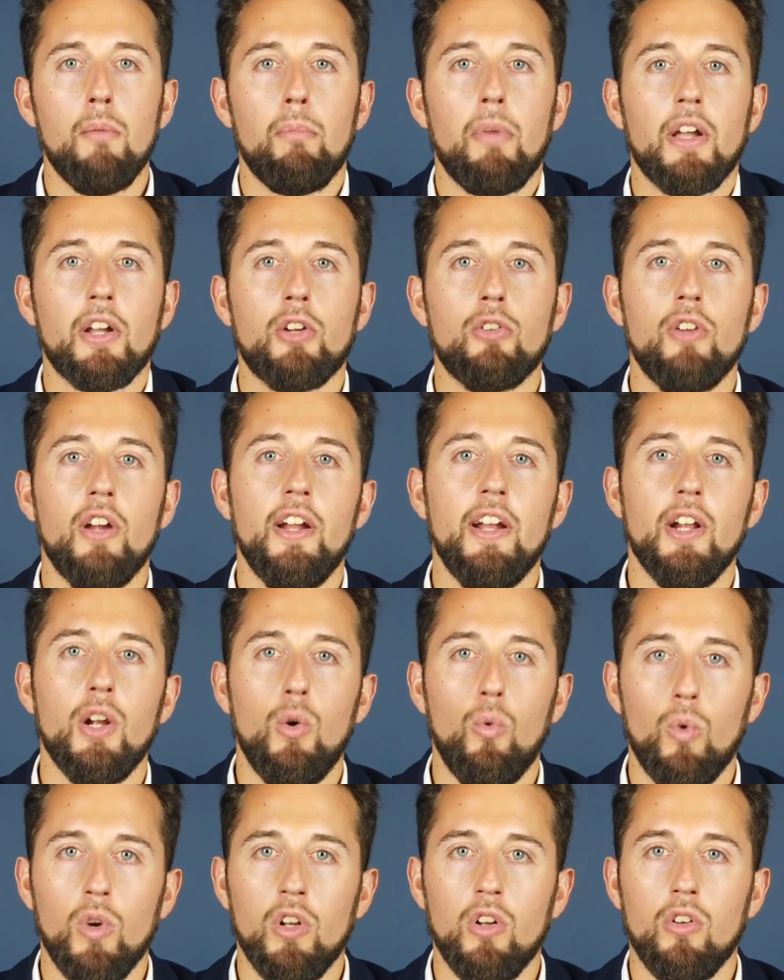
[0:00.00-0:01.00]
By creating
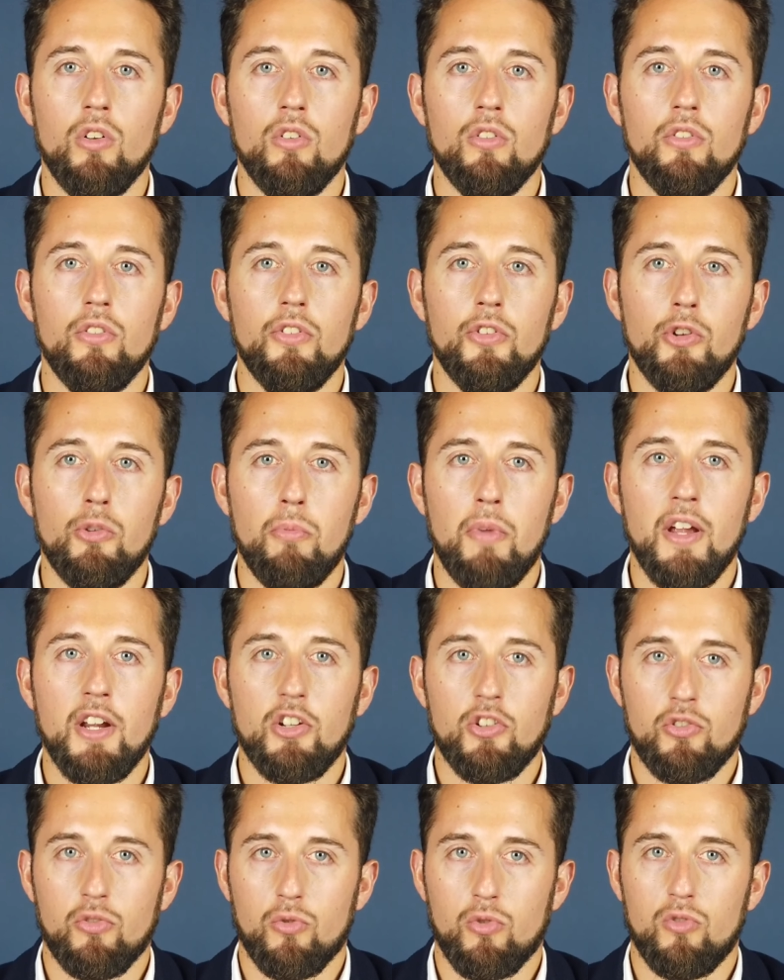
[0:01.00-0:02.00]
a will, you
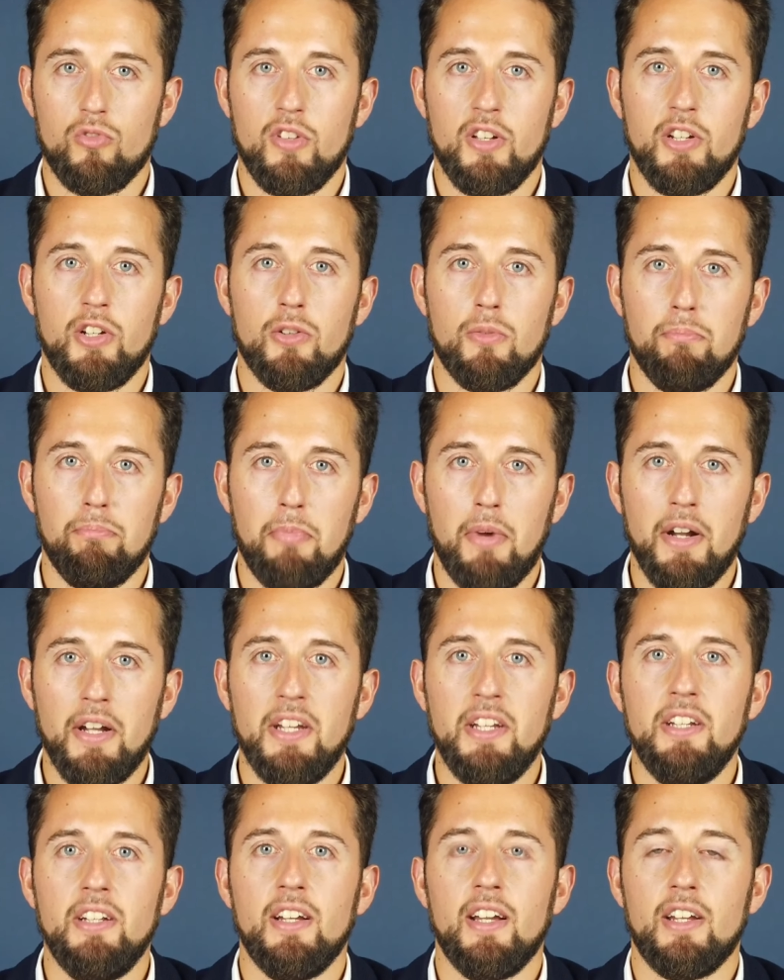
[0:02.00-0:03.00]
make sure that your
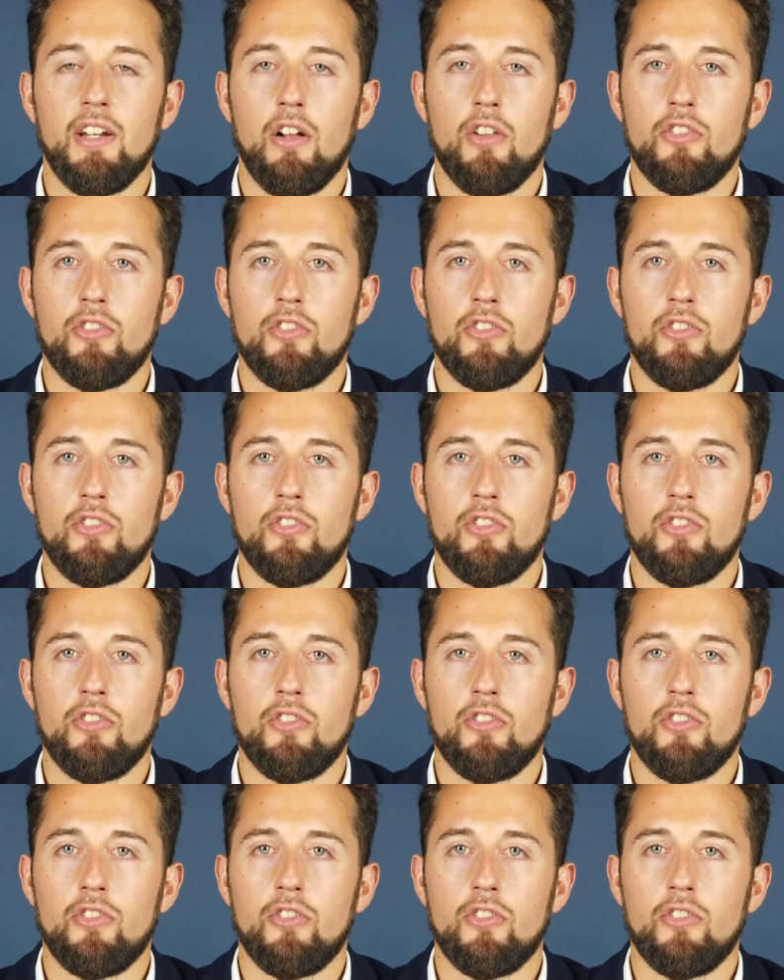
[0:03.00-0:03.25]
money and